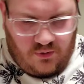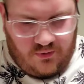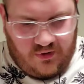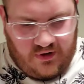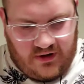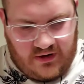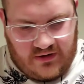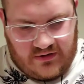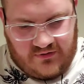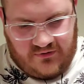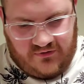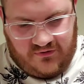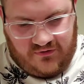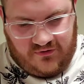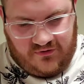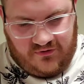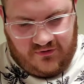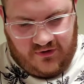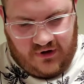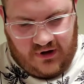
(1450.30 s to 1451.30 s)
O-ring is
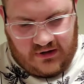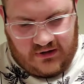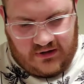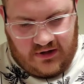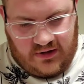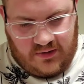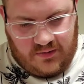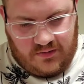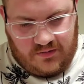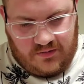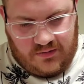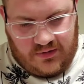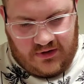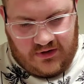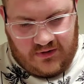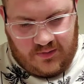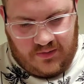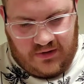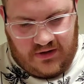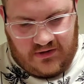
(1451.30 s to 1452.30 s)
fucked, like
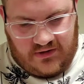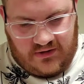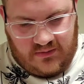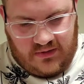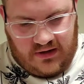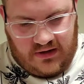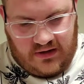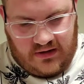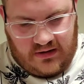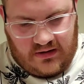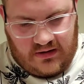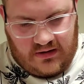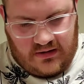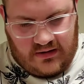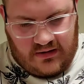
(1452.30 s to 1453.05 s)
pissing me